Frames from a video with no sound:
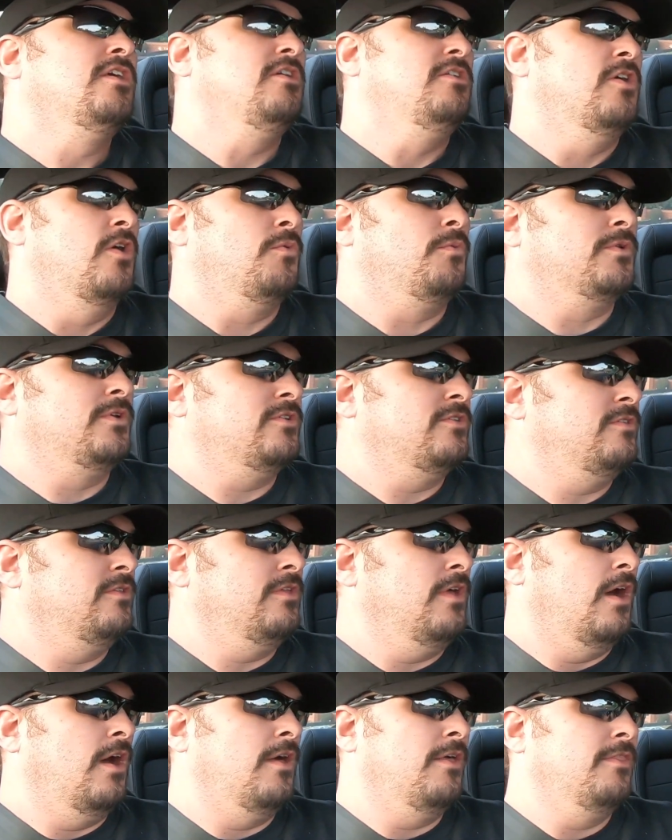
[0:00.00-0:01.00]
You don't want to,
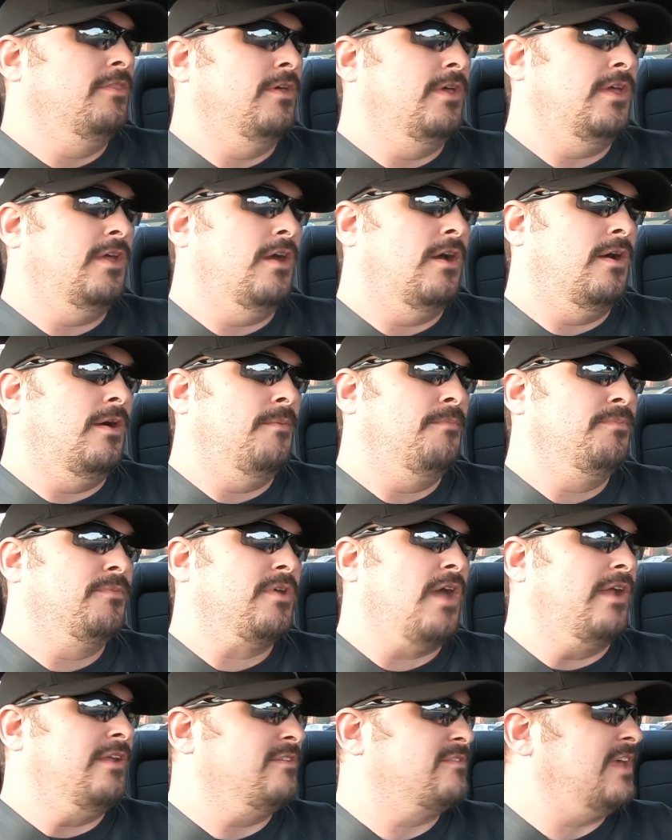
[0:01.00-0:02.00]
the
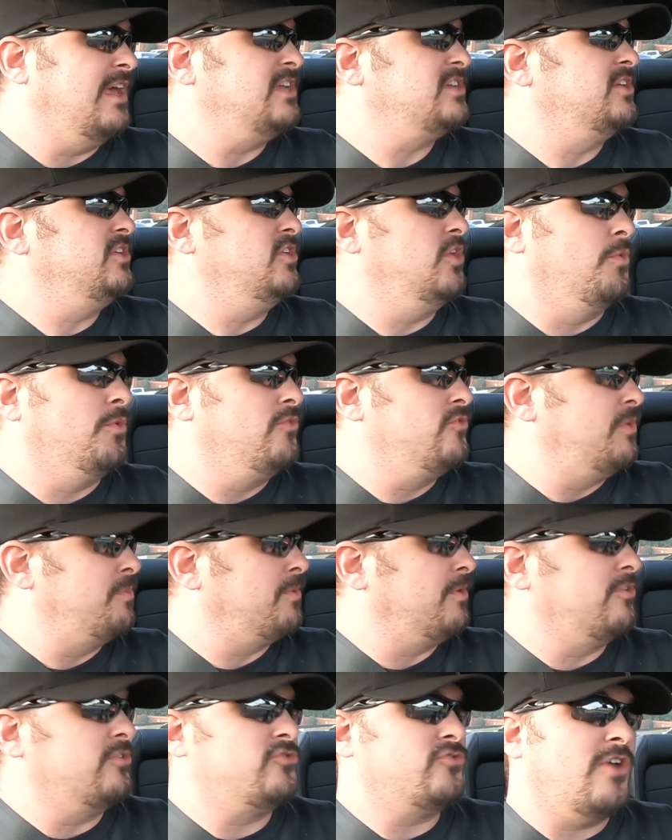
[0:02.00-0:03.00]
condensation, you don't want to
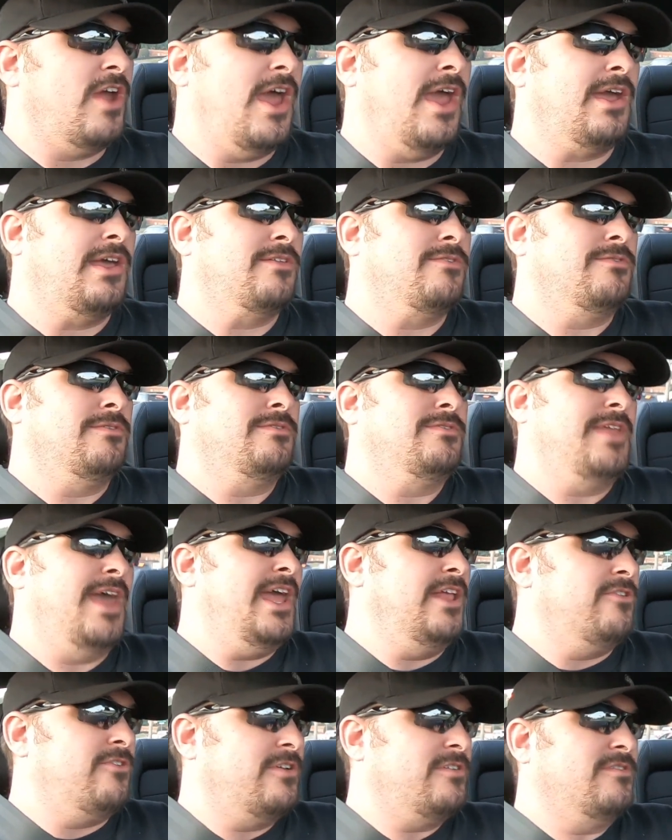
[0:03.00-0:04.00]
drip it on the track, it's
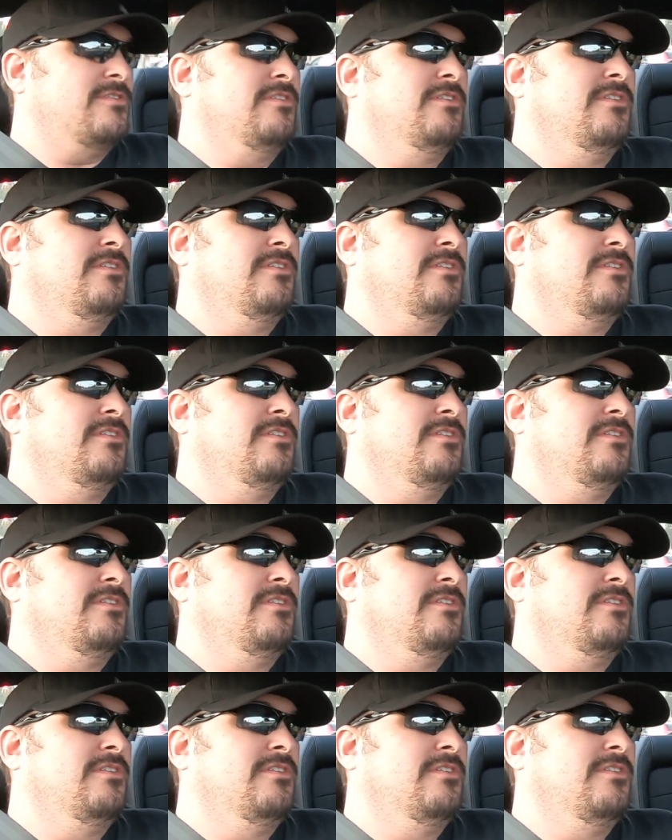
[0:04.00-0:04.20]
dangerous.